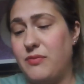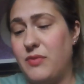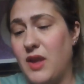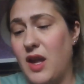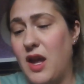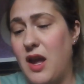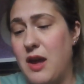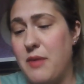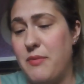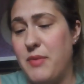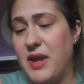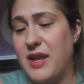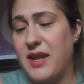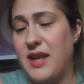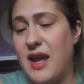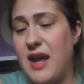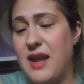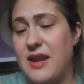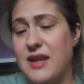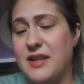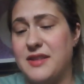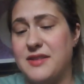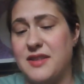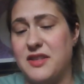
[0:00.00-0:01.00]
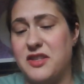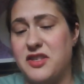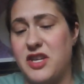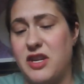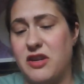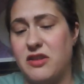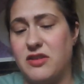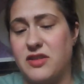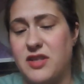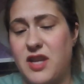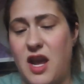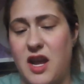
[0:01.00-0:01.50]
Again, it's the
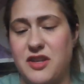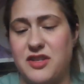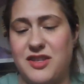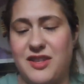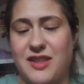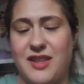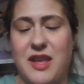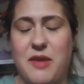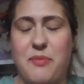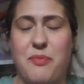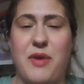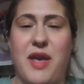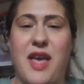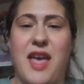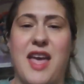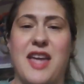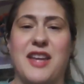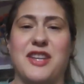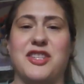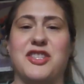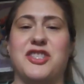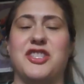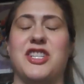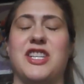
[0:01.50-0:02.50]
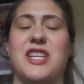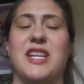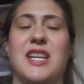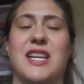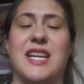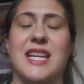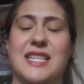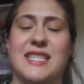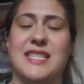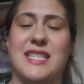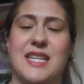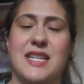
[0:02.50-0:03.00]
Sheer Touch Lip and
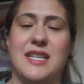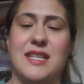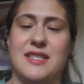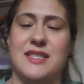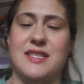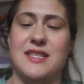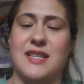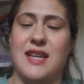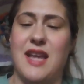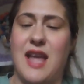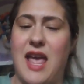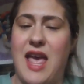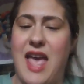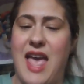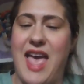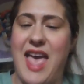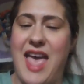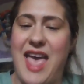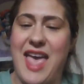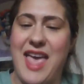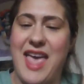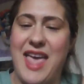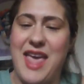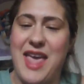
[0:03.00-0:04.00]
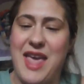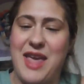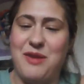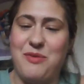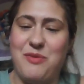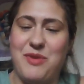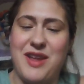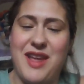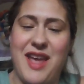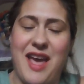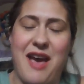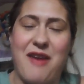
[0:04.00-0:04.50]
Cheek Tint. And
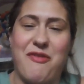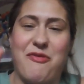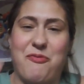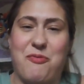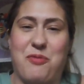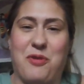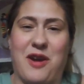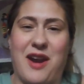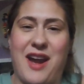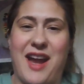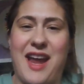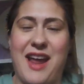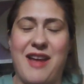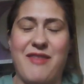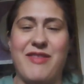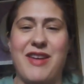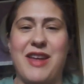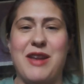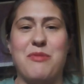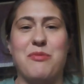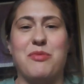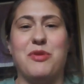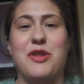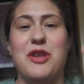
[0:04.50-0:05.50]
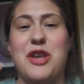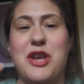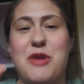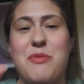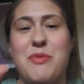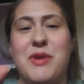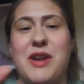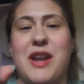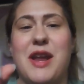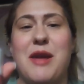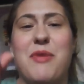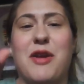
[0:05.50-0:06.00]
we have Brave and Bloom,
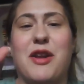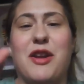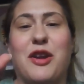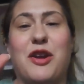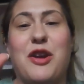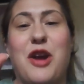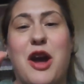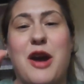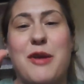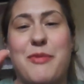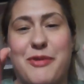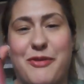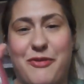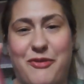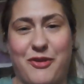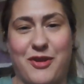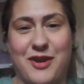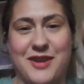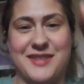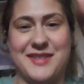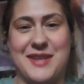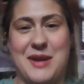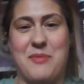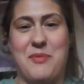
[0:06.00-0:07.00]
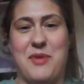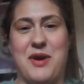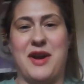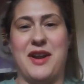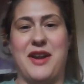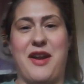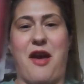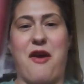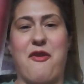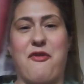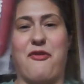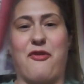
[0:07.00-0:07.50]
and I better go before
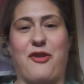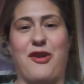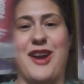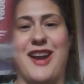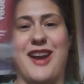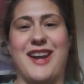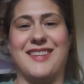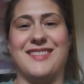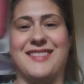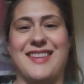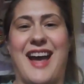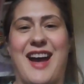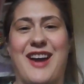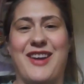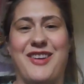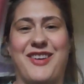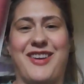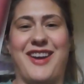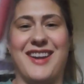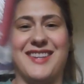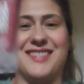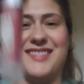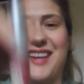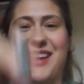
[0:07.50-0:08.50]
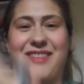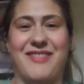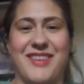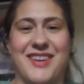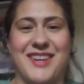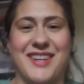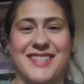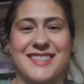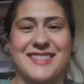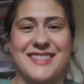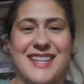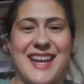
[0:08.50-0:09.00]
someone freaks out. You guys have a
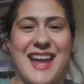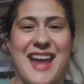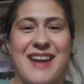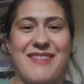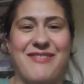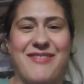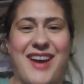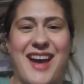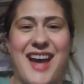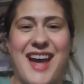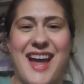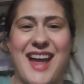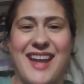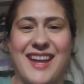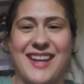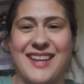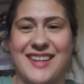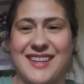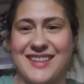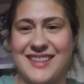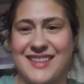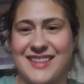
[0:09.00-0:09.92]
good day. Bye.